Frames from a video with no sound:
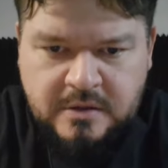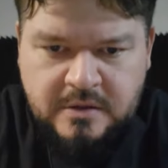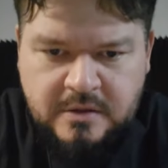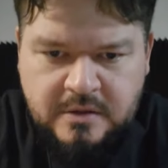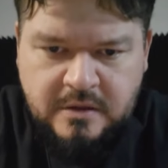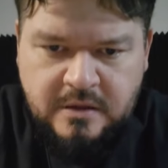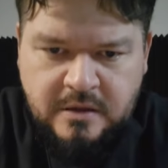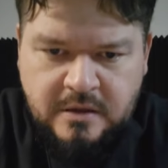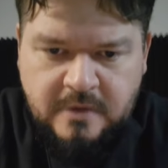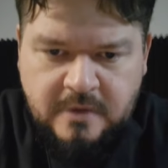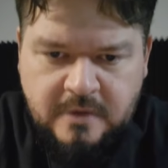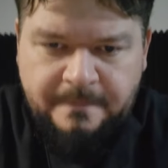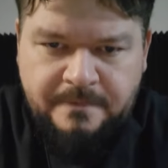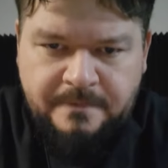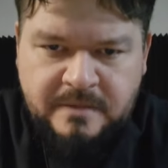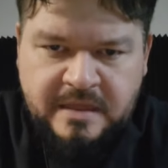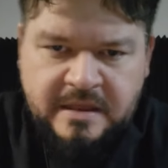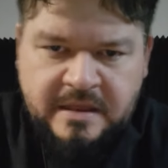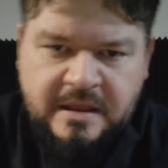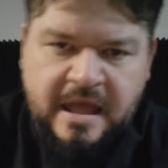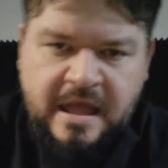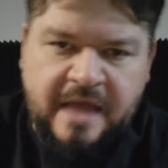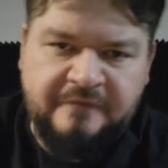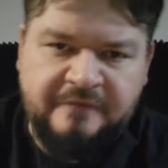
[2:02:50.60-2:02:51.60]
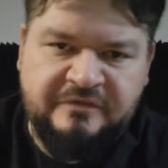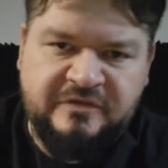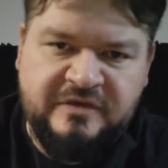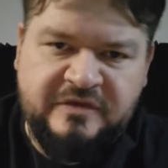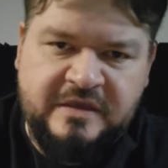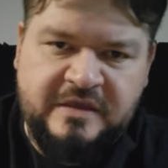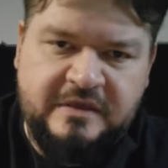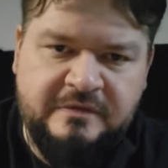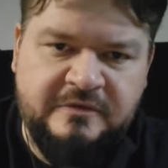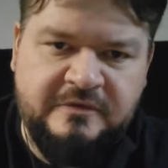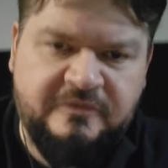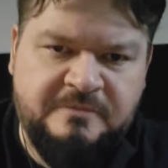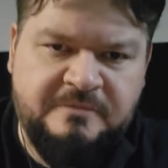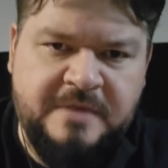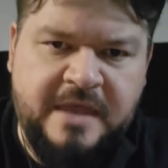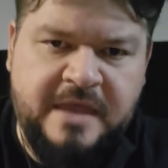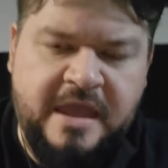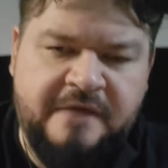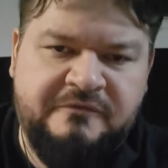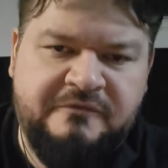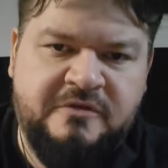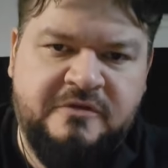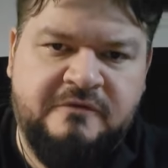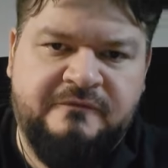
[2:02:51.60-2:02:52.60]
And I've seen this
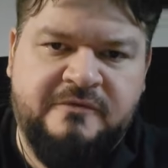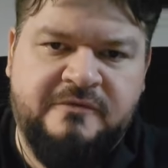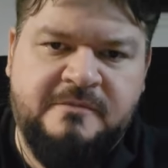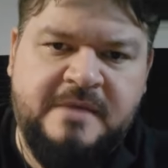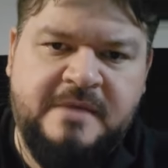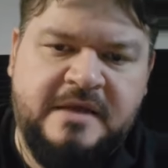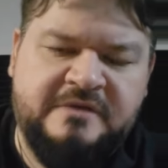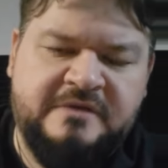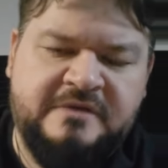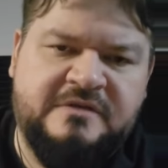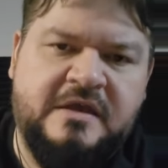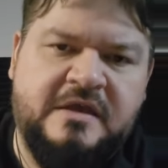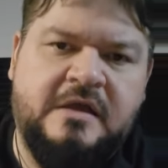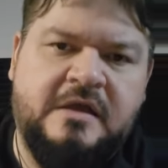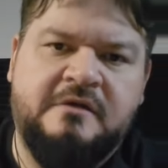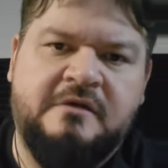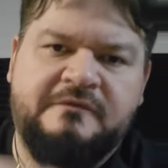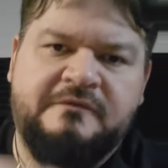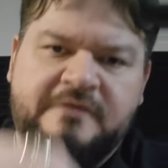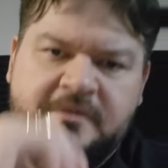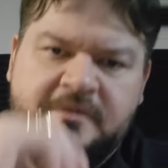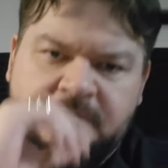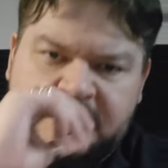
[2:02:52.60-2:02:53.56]
behavior for myself.